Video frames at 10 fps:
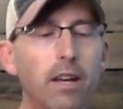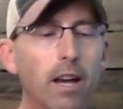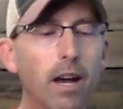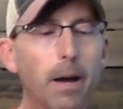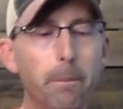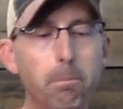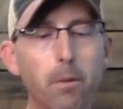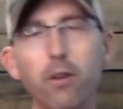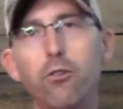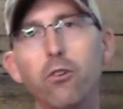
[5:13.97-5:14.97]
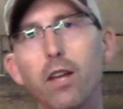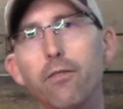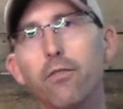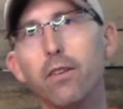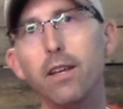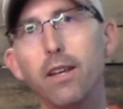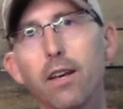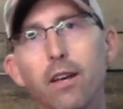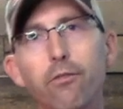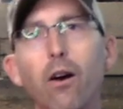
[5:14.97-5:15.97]
Um, but you should definitely
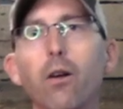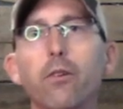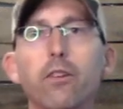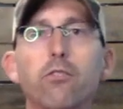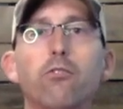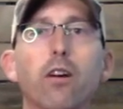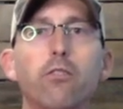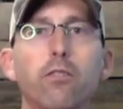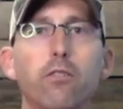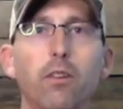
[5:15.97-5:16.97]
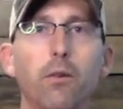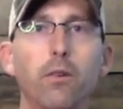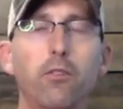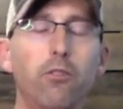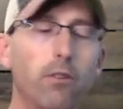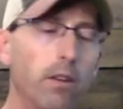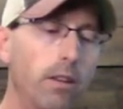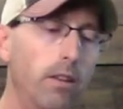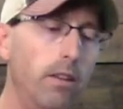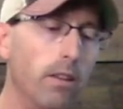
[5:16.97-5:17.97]
follow the instructions and, re
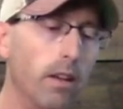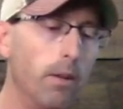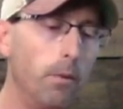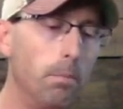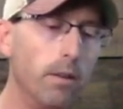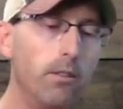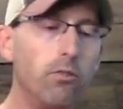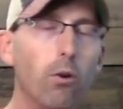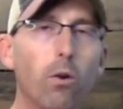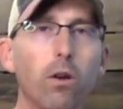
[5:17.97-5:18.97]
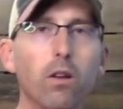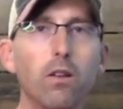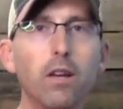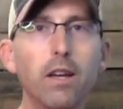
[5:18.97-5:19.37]
and uh, replace the oil